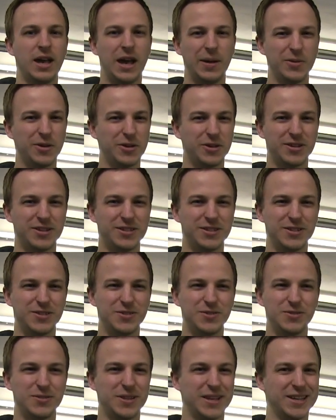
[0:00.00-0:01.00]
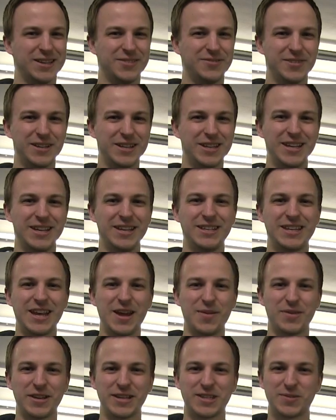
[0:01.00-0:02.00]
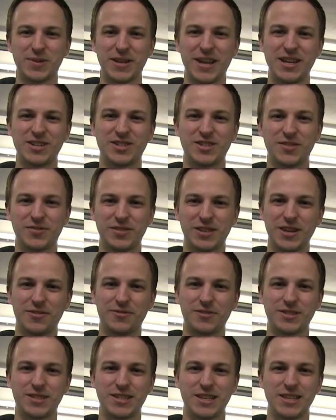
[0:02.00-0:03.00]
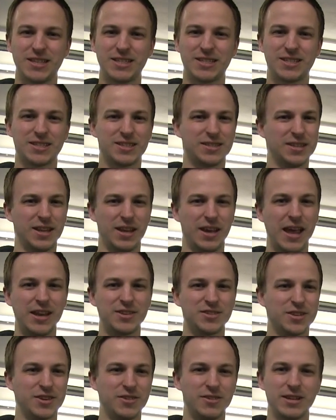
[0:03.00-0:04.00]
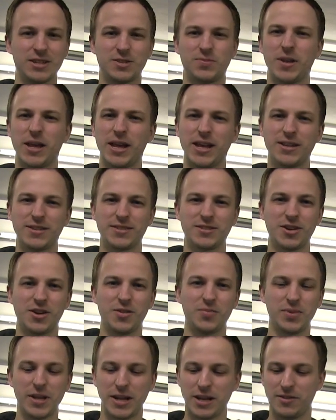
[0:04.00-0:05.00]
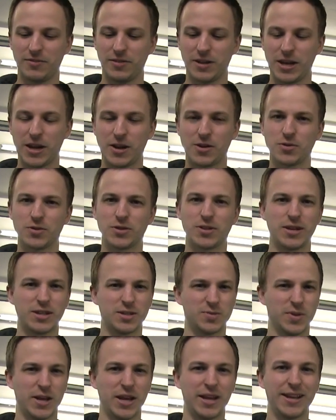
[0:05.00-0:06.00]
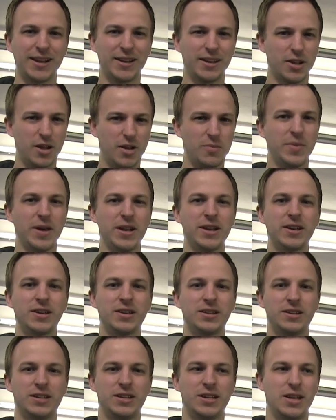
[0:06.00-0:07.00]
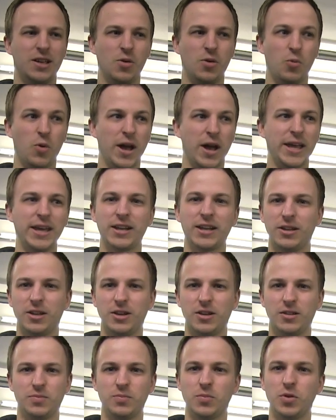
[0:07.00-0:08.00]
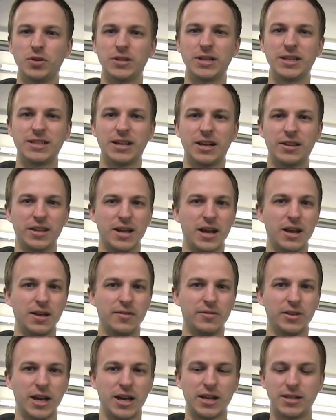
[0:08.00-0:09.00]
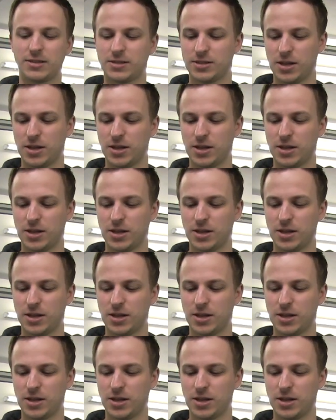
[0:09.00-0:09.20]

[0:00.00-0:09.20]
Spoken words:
I'm not going to do like a really in-depth explanation of the differences. Engineering Explained has got plenty of videos that explain in a lot better way, in a lot more detail than I ever can.